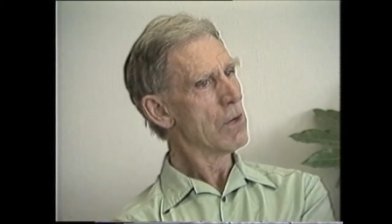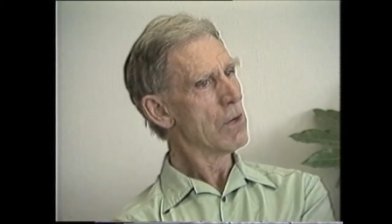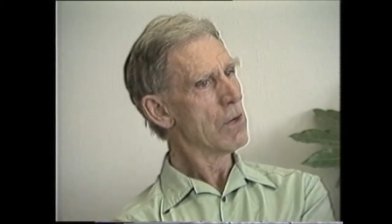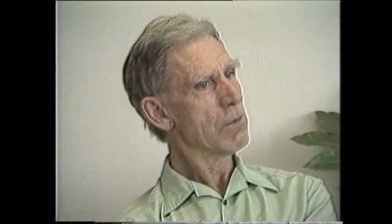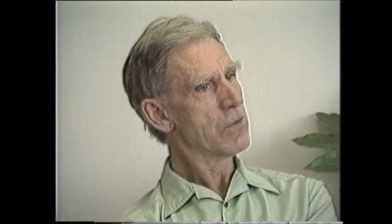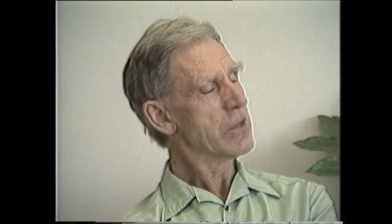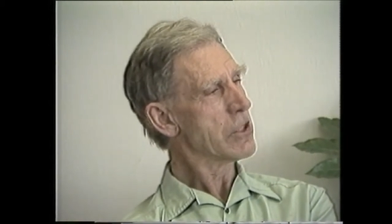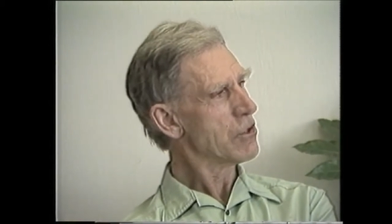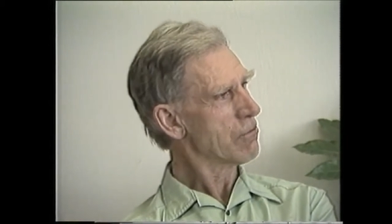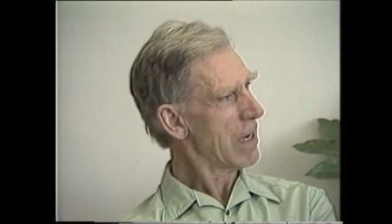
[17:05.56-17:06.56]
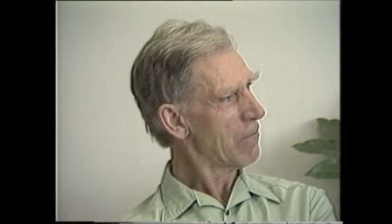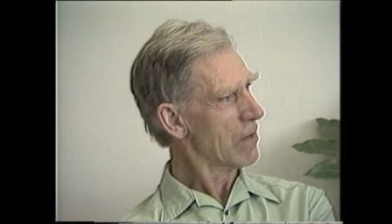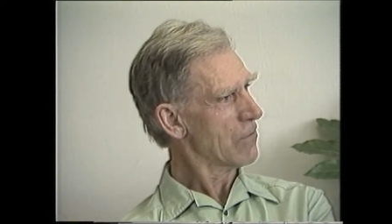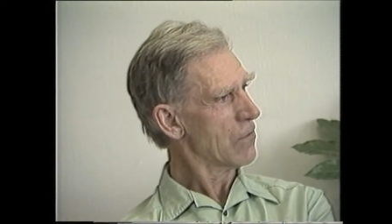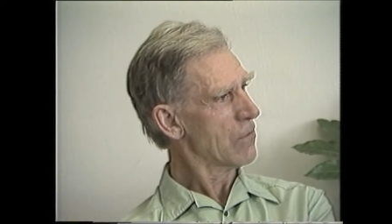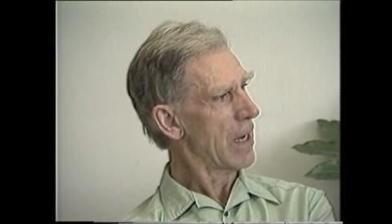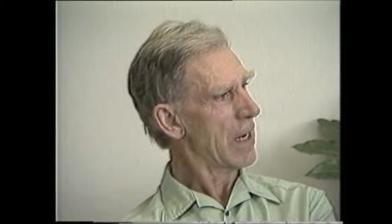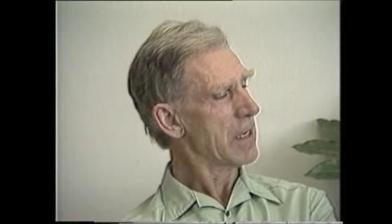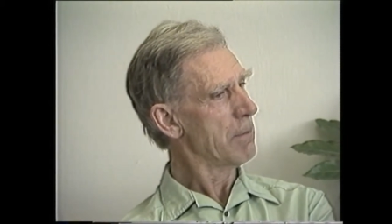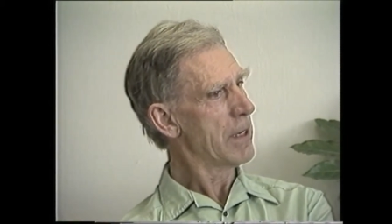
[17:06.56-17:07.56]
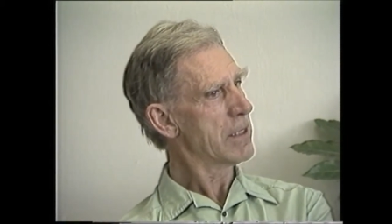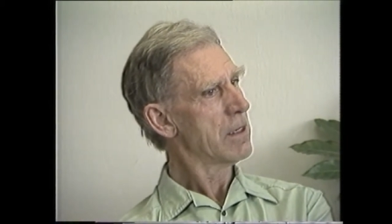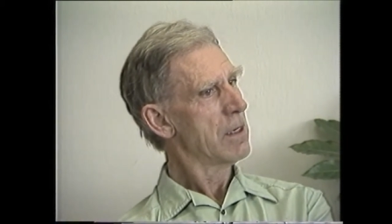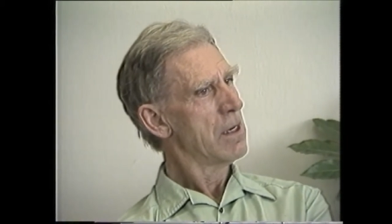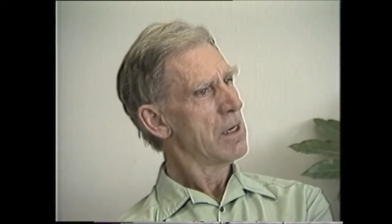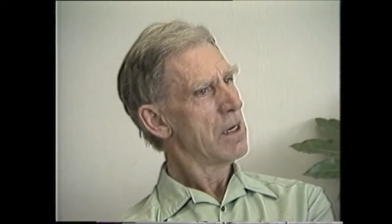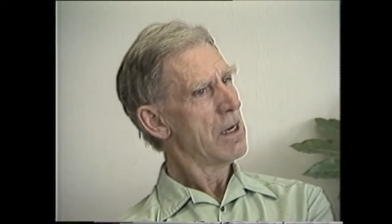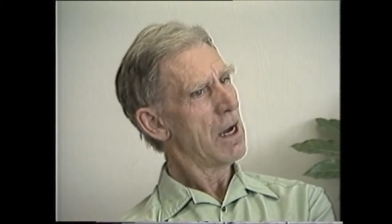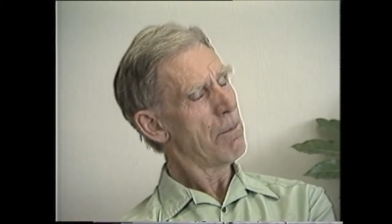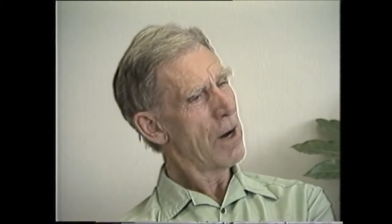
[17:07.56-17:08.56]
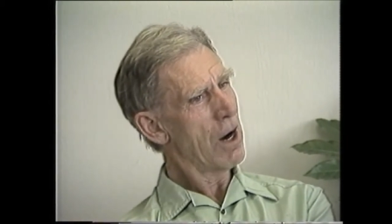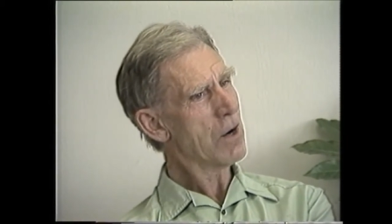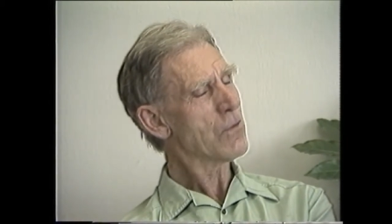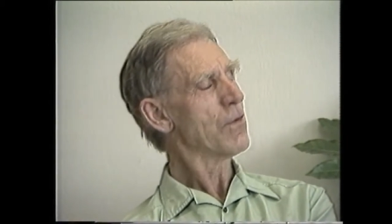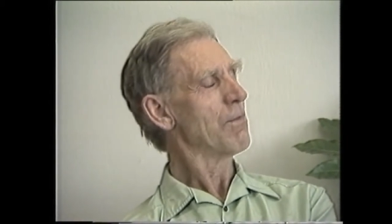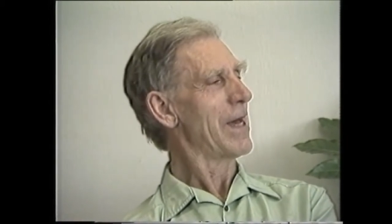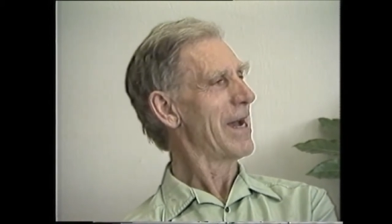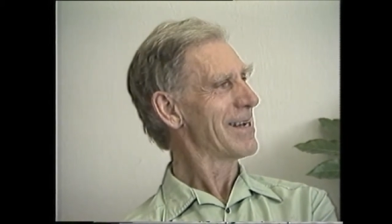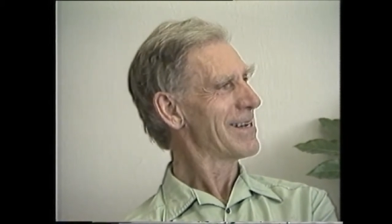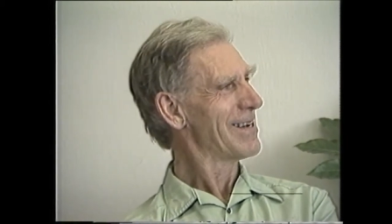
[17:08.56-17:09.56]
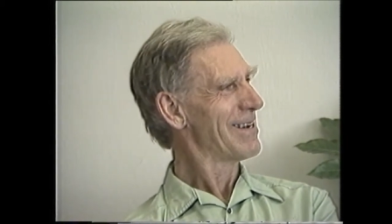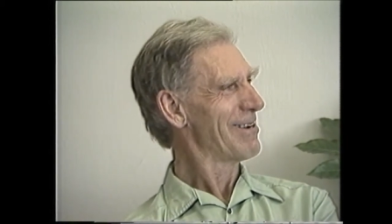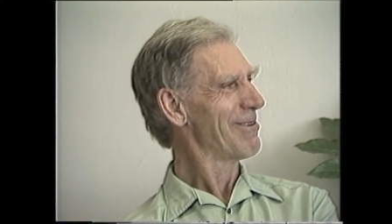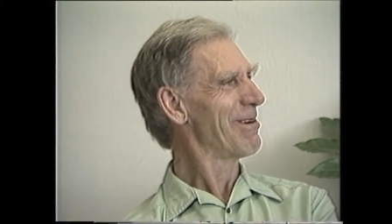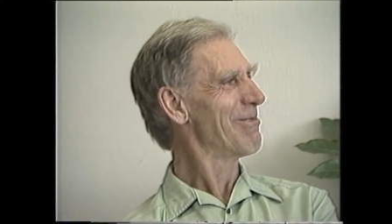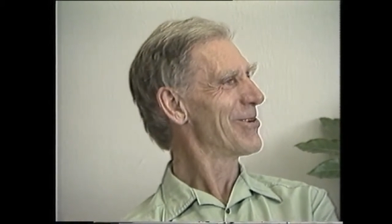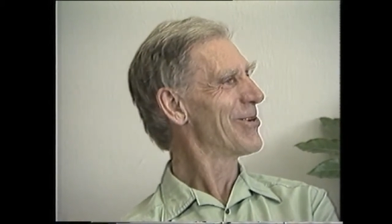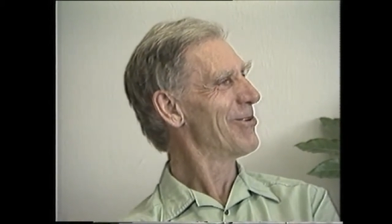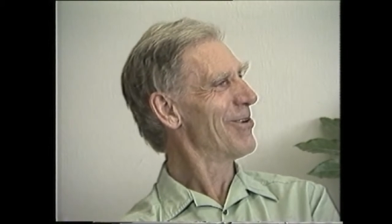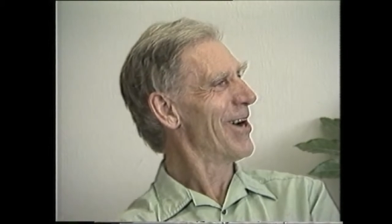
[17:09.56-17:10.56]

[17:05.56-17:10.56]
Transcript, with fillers: was was in the Geographical Society, but apart from that, mm. we were two